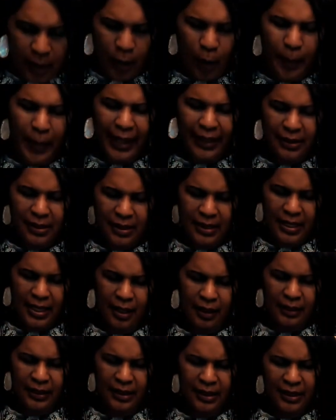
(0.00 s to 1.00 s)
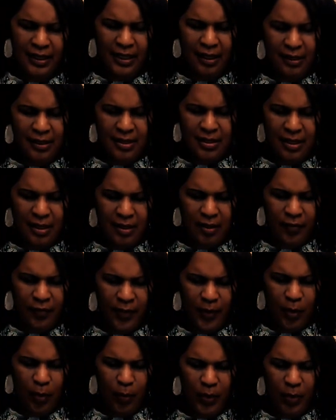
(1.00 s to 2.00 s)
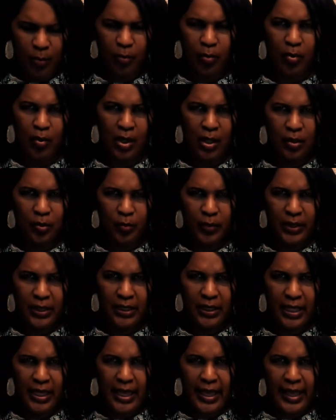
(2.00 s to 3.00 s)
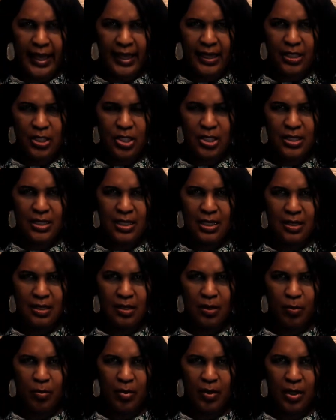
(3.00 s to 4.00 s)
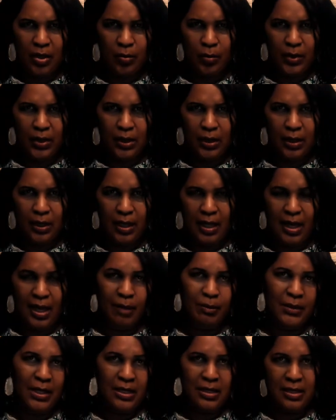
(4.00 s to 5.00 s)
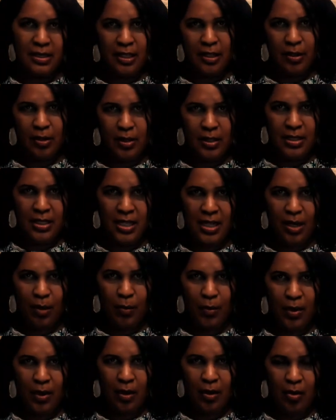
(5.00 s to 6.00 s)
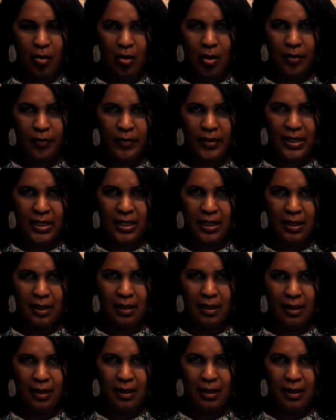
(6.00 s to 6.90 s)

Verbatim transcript: back to Kelly, and Kelly's on the phone with Braunwyn, and she says to Braunwyn, I'm not scared of Tamra or Vicki.